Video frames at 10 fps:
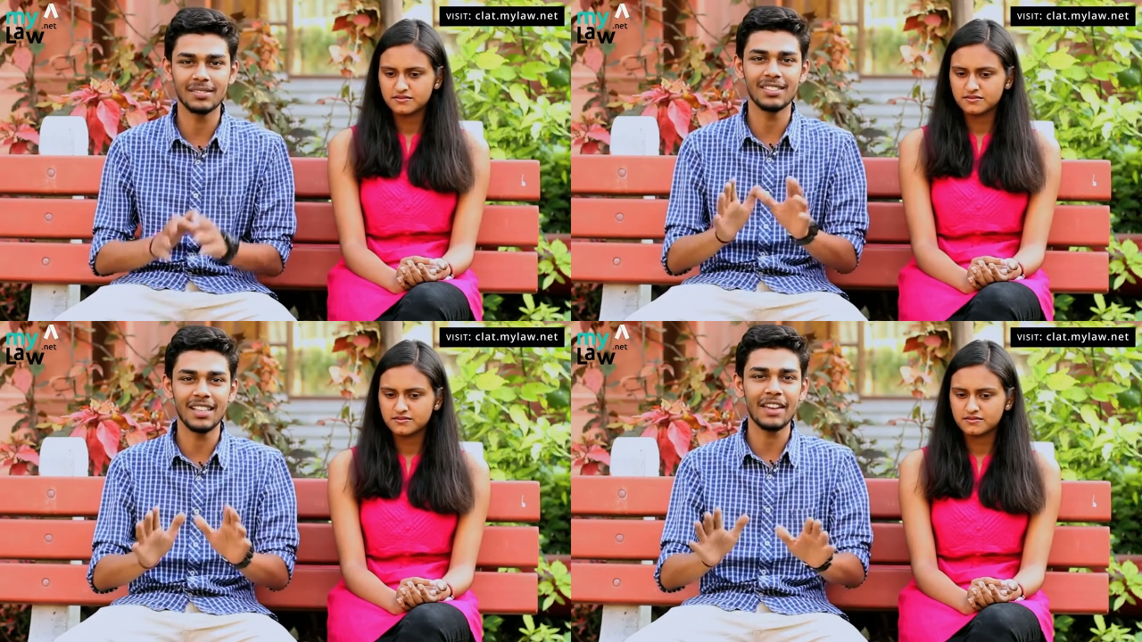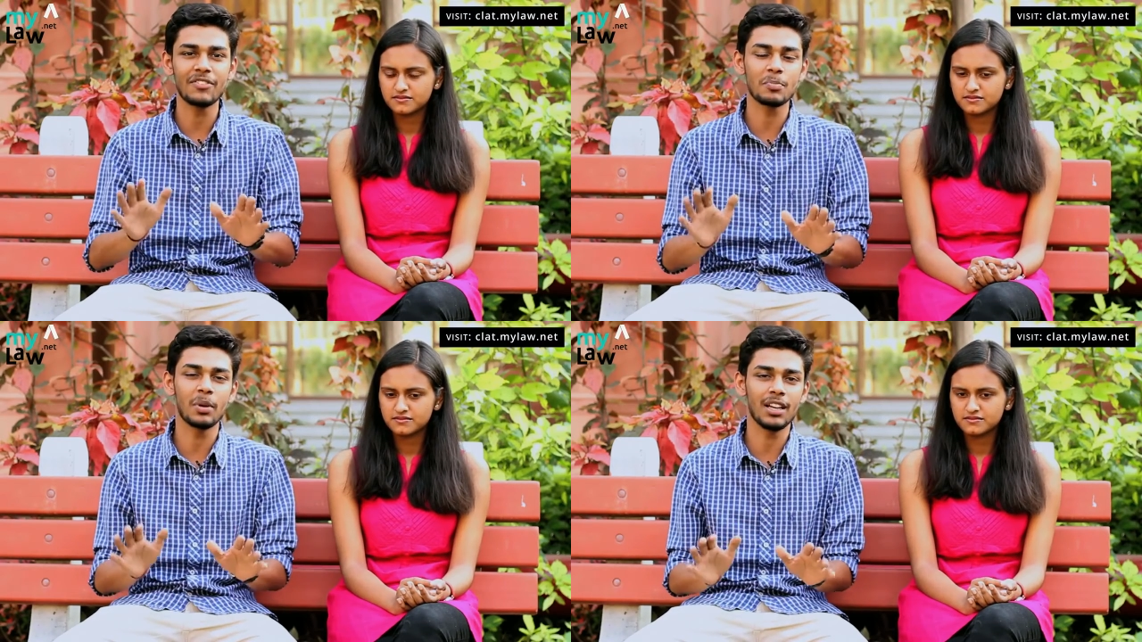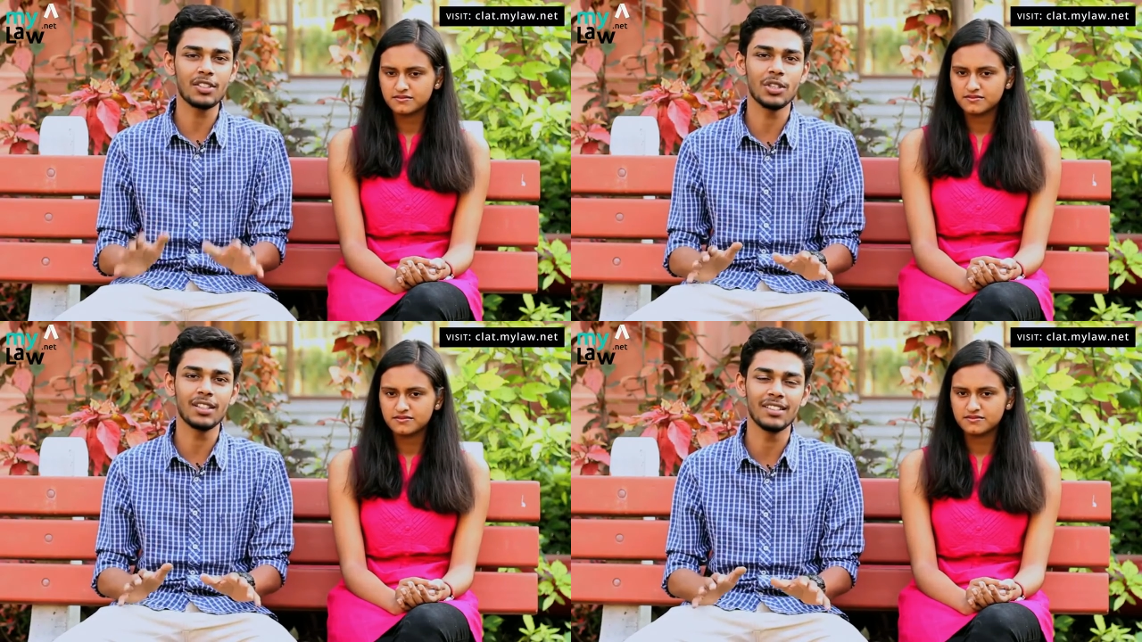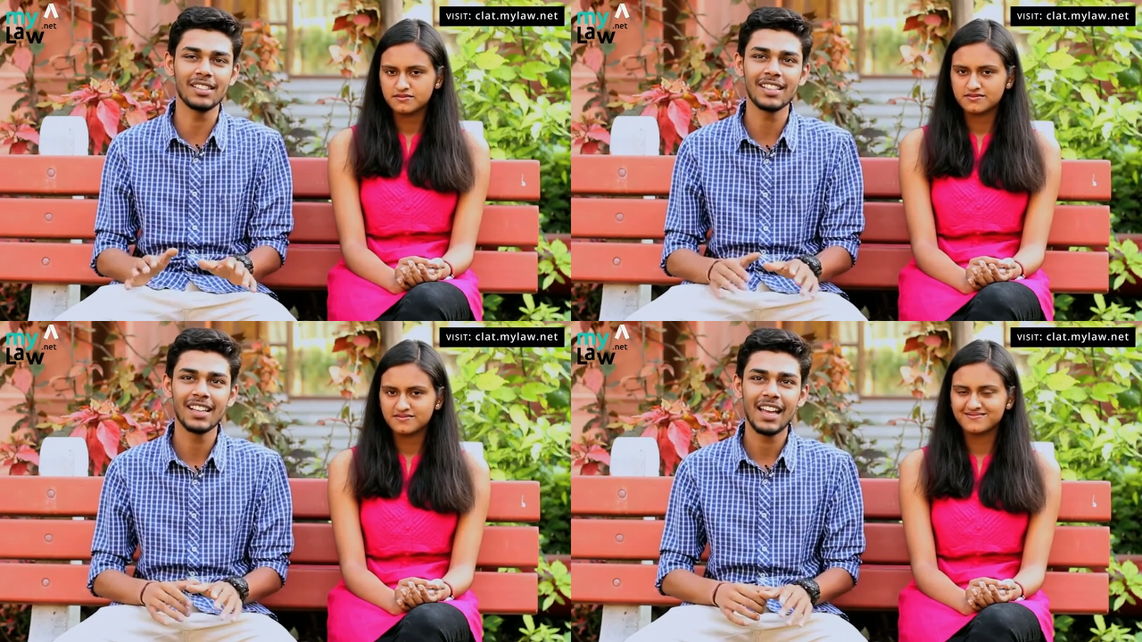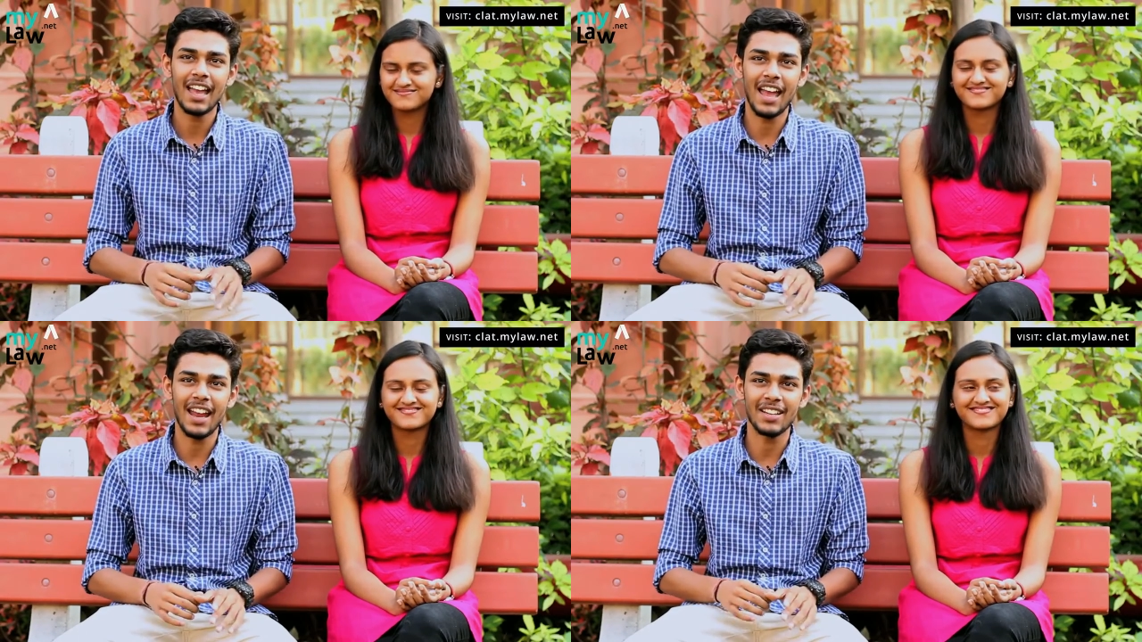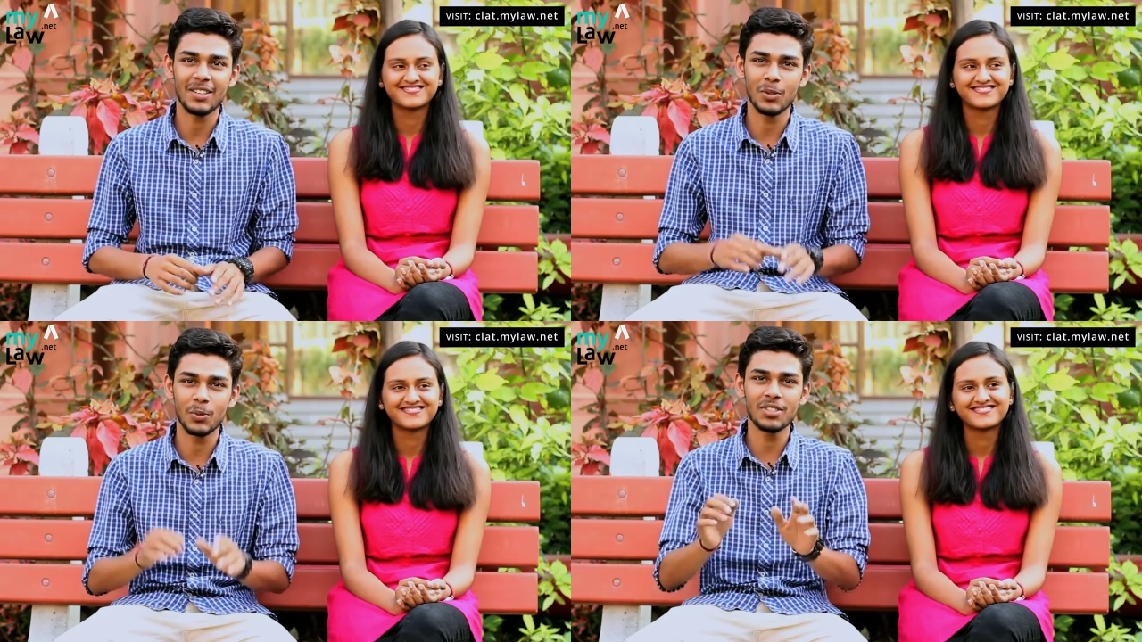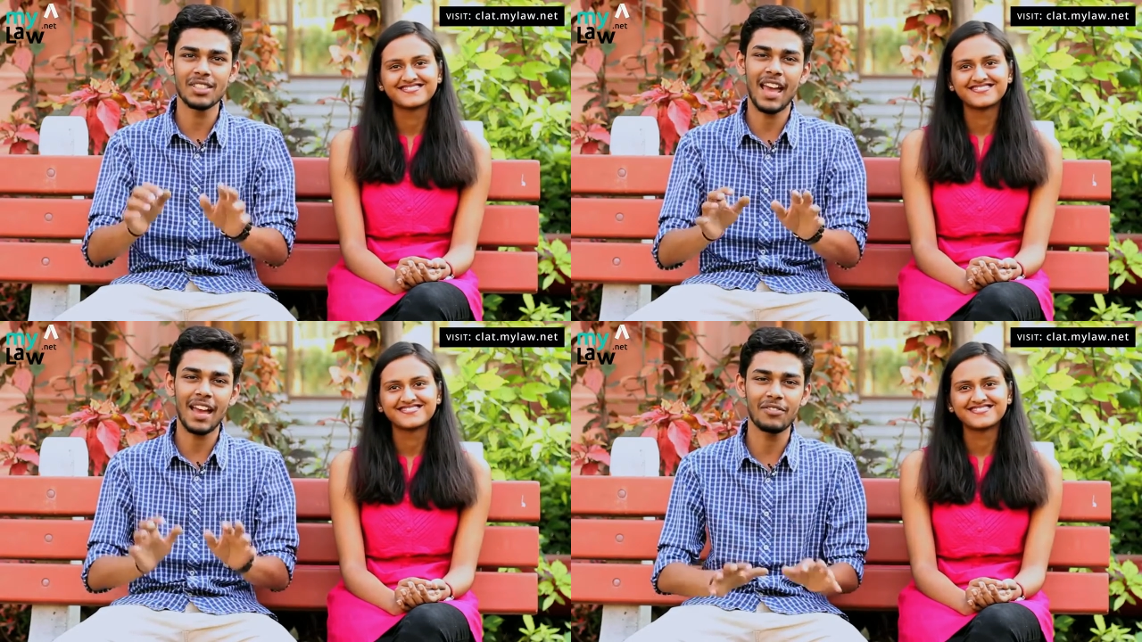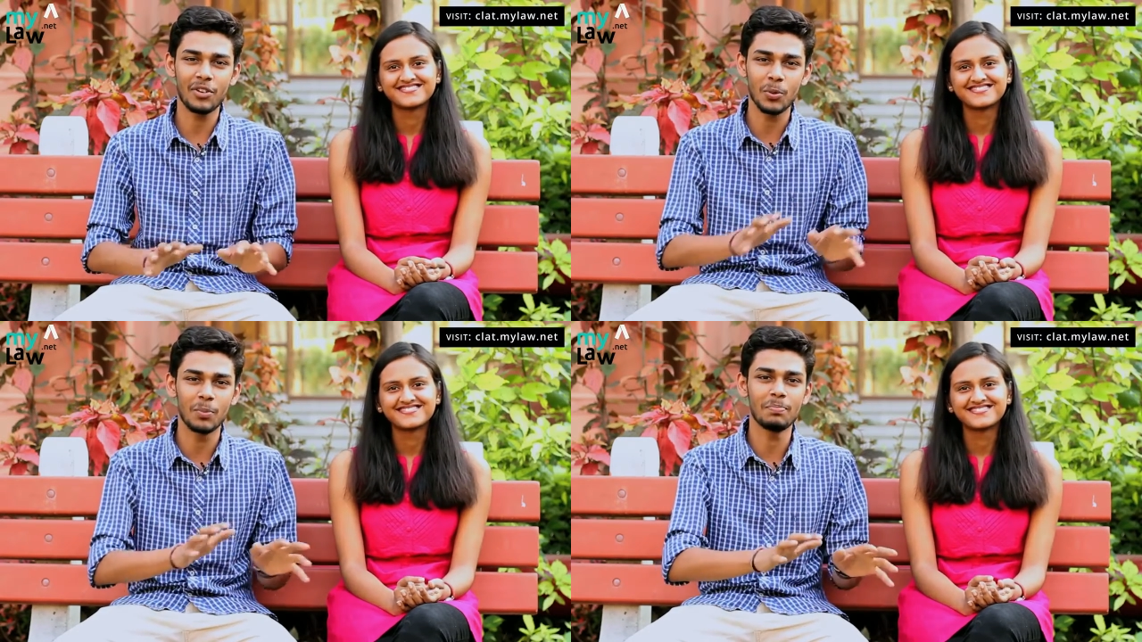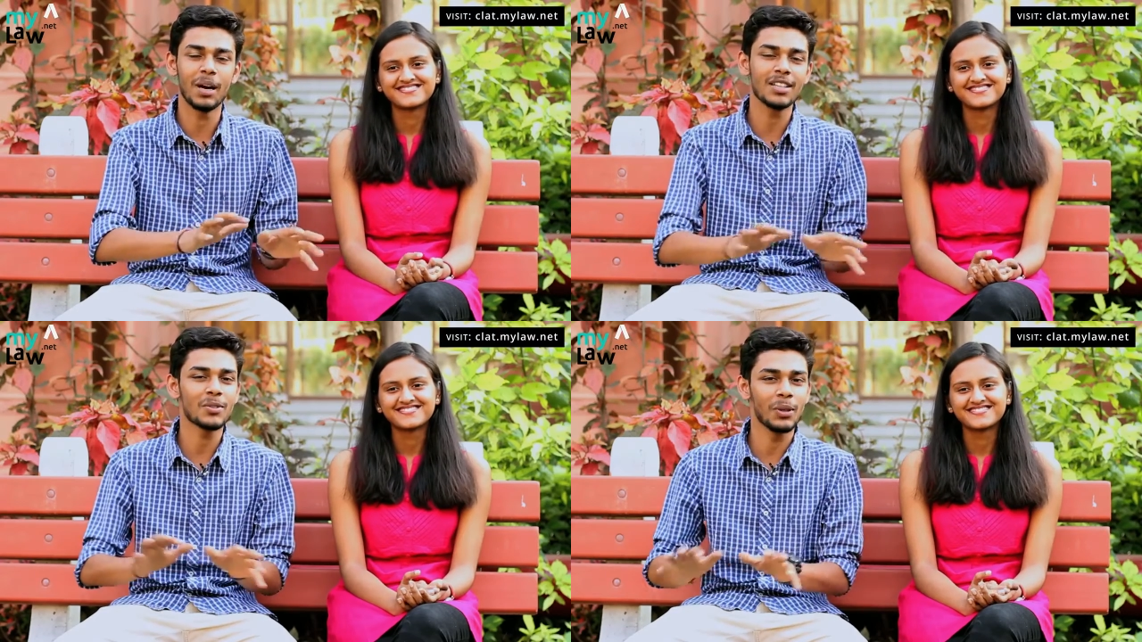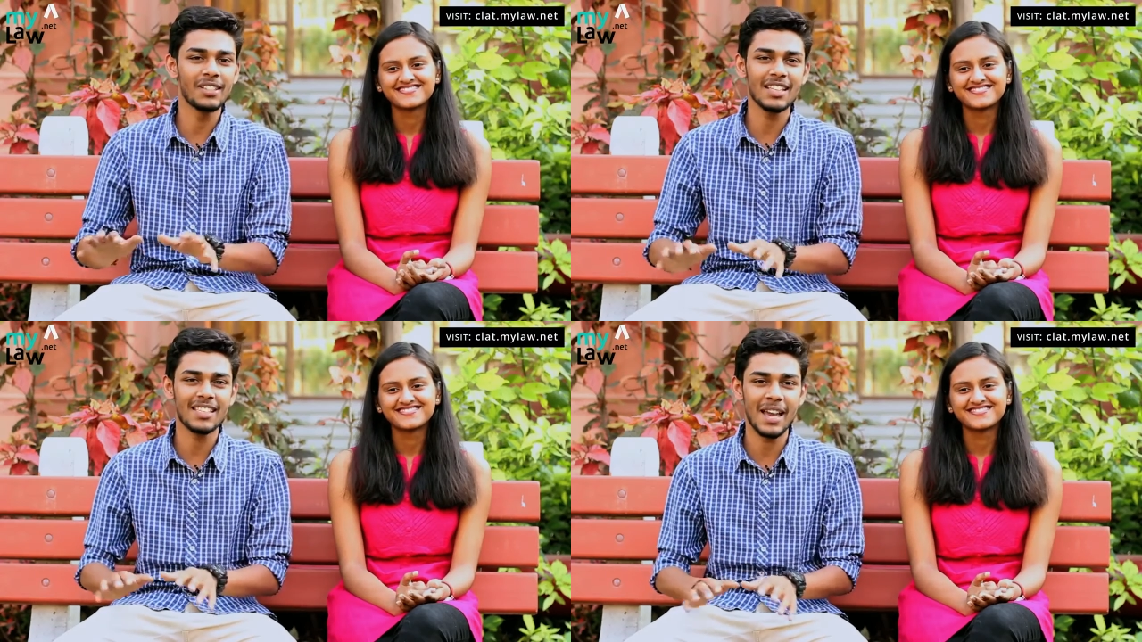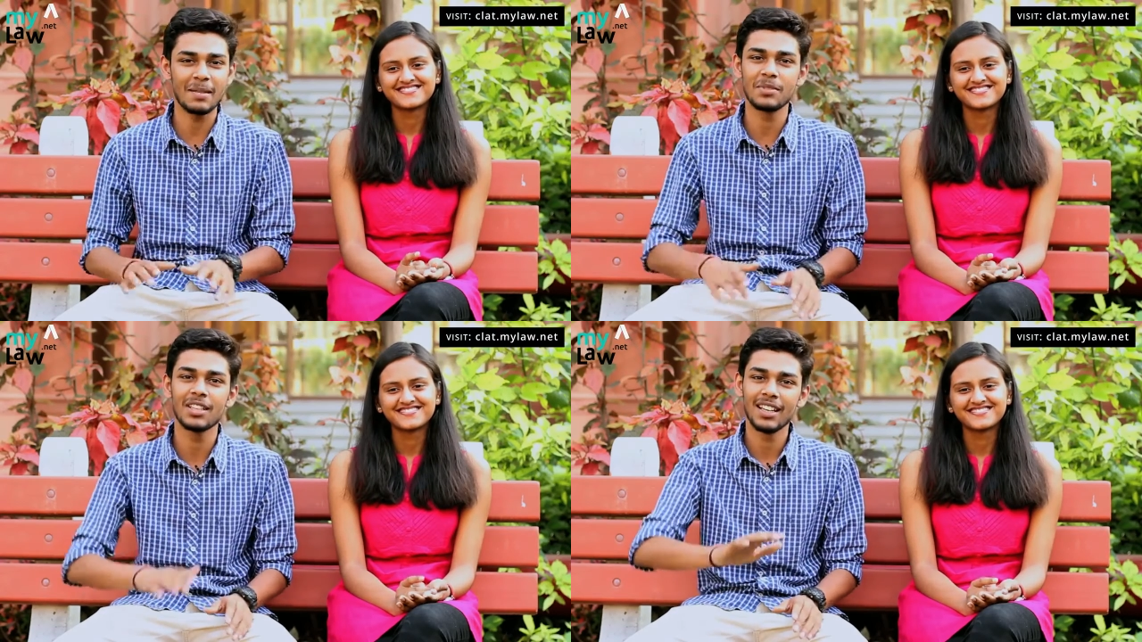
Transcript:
Speaker 1: life is pretty chill here and you just have to pass all the exams,